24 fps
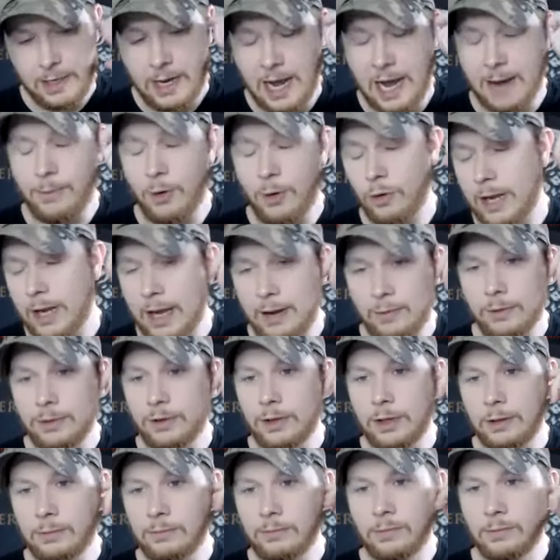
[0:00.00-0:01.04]
I'm okay with
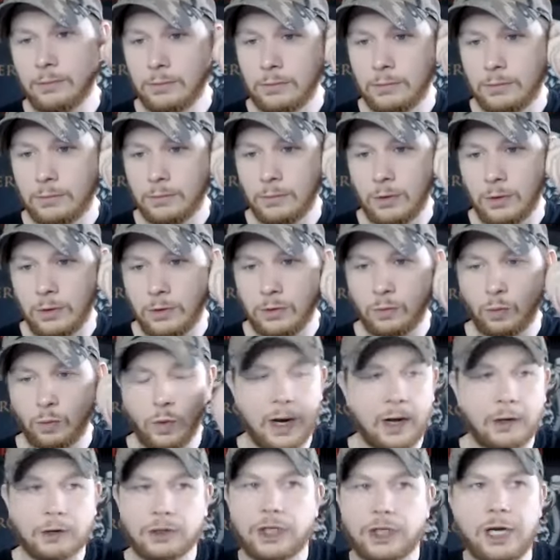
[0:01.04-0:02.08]
it.
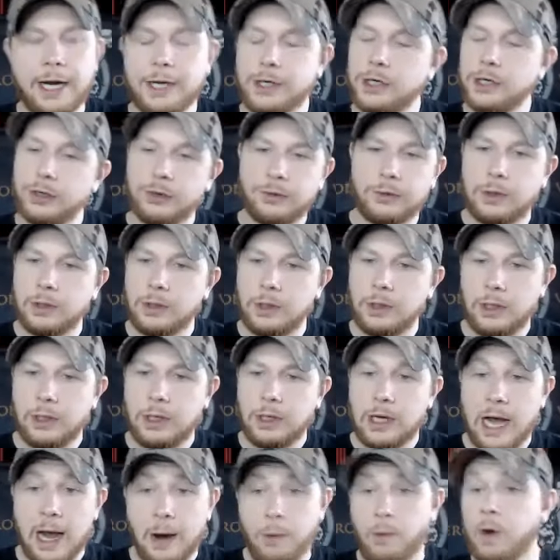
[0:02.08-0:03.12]
What else could I do?
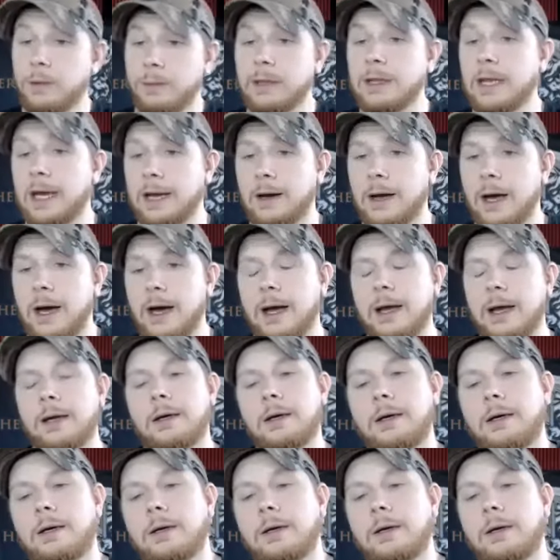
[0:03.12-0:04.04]
I would have been that guy.